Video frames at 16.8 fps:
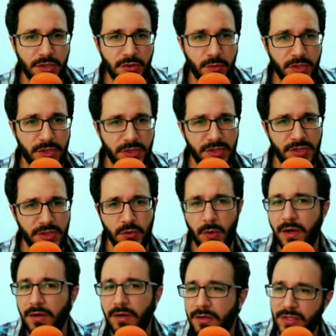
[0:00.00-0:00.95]
which is to
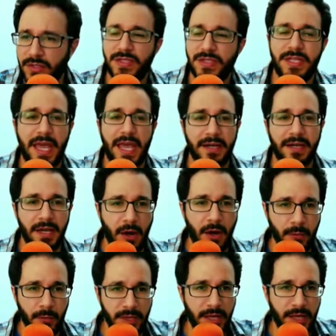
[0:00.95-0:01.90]
understand how
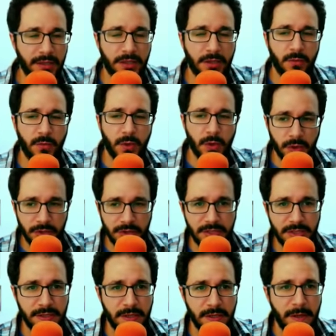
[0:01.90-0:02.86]
reality
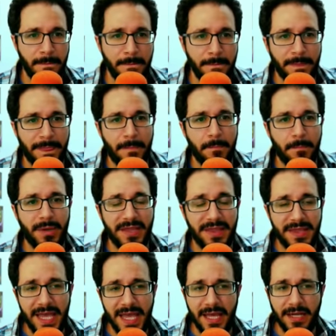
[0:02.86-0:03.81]
works. But
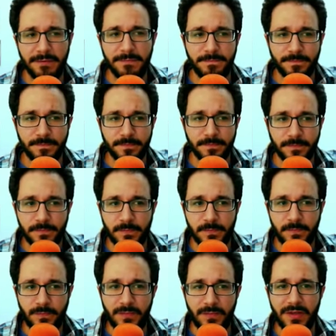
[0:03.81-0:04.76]
then
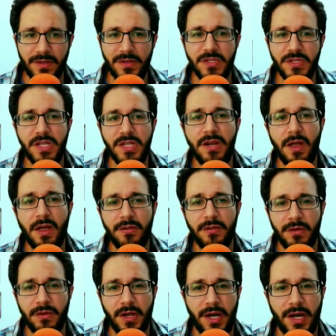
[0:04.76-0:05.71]
there's another
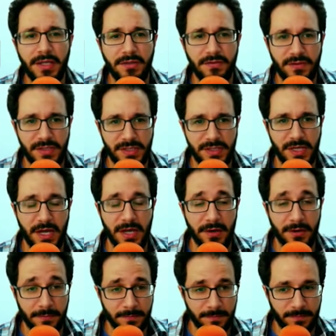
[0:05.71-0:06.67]
kind of
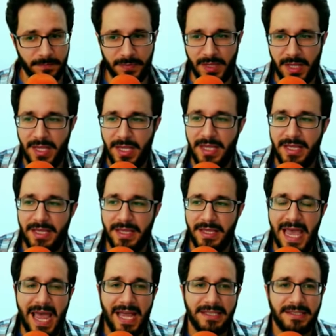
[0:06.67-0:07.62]
desire
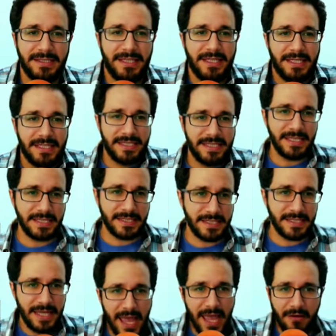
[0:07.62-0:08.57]
that exists
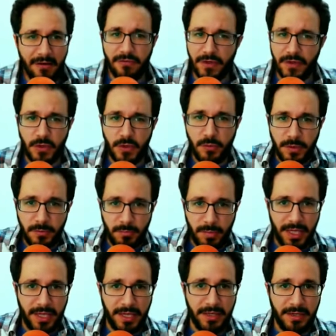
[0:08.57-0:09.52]
in every human
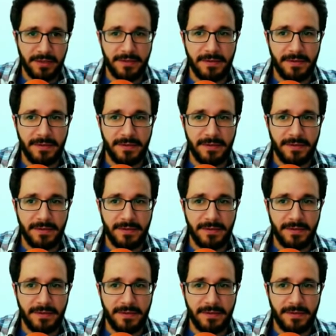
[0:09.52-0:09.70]
being.